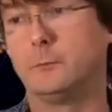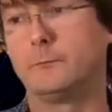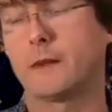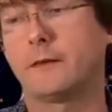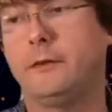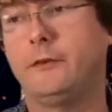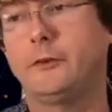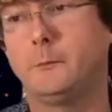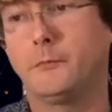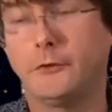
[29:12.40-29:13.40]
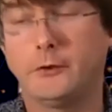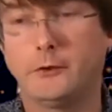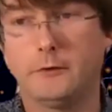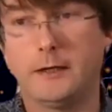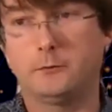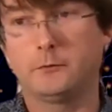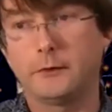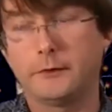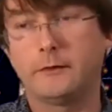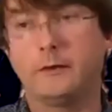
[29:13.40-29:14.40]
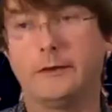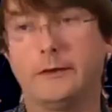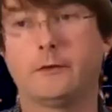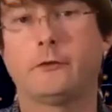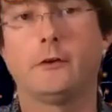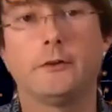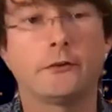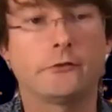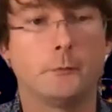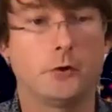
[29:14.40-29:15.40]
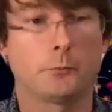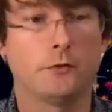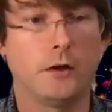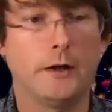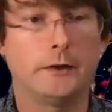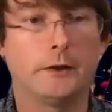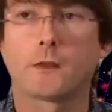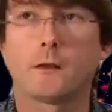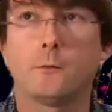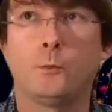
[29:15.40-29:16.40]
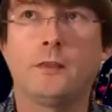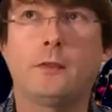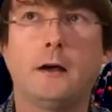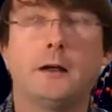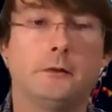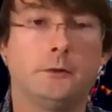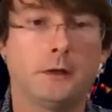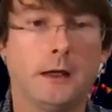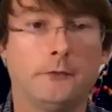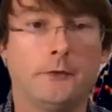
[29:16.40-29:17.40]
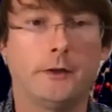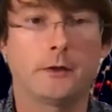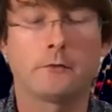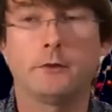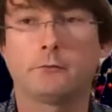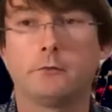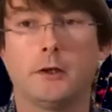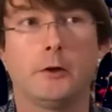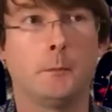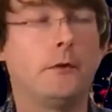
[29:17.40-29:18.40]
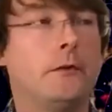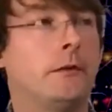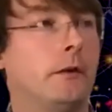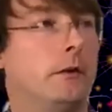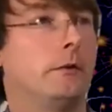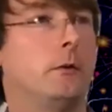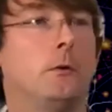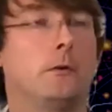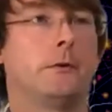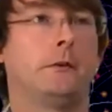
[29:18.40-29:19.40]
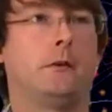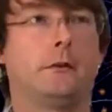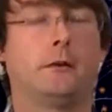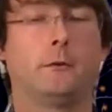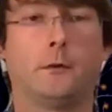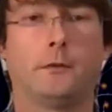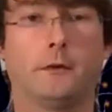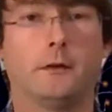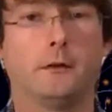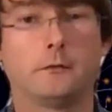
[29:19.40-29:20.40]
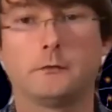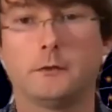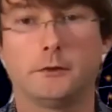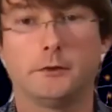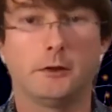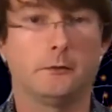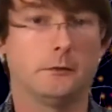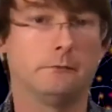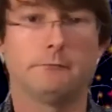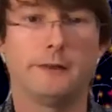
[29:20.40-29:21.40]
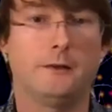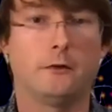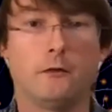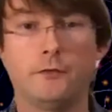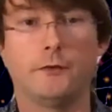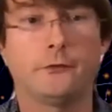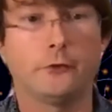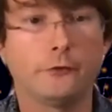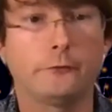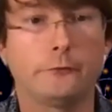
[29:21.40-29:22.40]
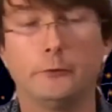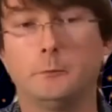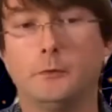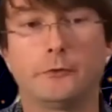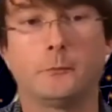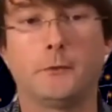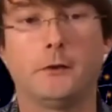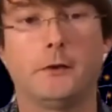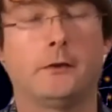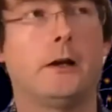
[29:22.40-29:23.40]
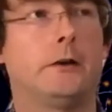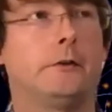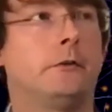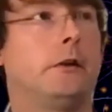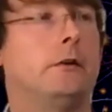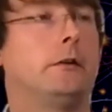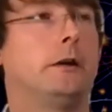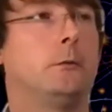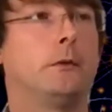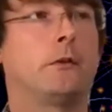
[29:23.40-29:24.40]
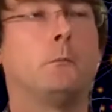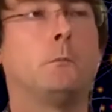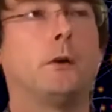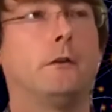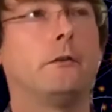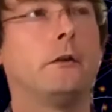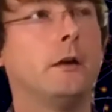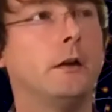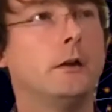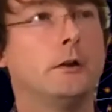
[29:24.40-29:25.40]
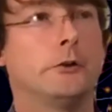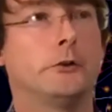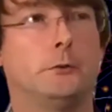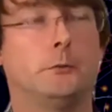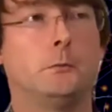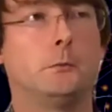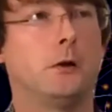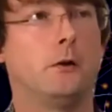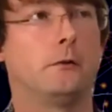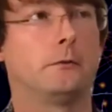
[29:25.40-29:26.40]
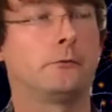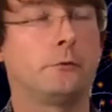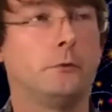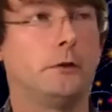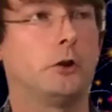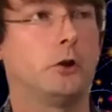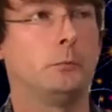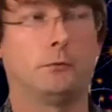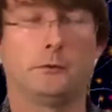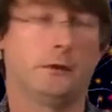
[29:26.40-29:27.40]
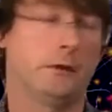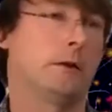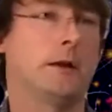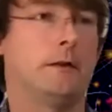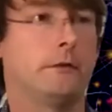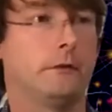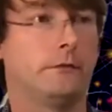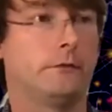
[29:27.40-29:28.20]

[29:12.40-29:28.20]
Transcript: systems that you're now leasing as a service from your provider. With that, you get the increased reliability. You're no longer dealing with an in-office server room or something like that. You're dealing now with companies who are truly global. And in the case of